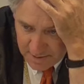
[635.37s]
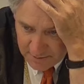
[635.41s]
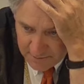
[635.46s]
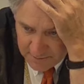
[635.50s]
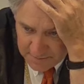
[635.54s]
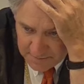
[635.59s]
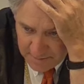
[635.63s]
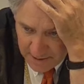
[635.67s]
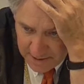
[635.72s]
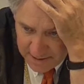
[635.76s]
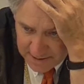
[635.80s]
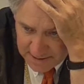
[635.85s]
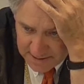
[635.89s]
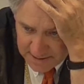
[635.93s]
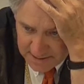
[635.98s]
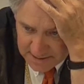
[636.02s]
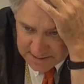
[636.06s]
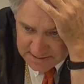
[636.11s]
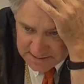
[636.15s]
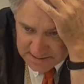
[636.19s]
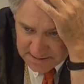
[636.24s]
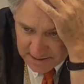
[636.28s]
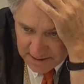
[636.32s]
everybody
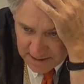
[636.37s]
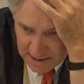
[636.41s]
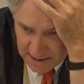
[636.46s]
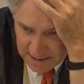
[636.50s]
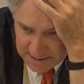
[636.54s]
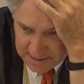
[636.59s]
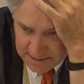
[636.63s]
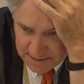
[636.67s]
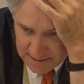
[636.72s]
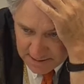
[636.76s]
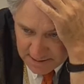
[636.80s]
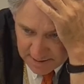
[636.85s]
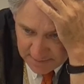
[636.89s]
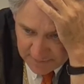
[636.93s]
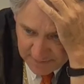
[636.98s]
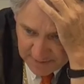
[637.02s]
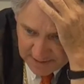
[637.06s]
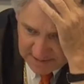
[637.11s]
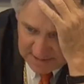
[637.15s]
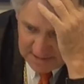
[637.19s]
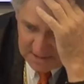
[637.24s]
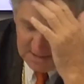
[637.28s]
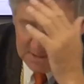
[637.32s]
gets the idea
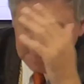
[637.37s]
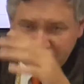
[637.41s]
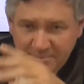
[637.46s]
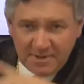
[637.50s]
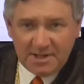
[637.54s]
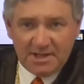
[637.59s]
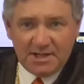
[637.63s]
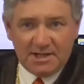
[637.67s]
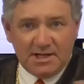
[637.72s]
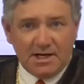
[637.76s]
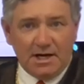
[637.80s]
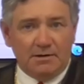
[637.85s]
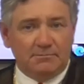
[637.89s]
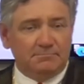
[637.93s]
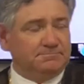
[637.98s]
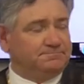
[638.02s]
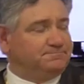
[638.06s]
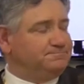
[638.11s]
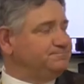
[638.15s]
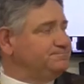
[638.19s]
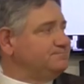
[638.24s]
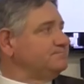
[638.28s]
that it's speeding up,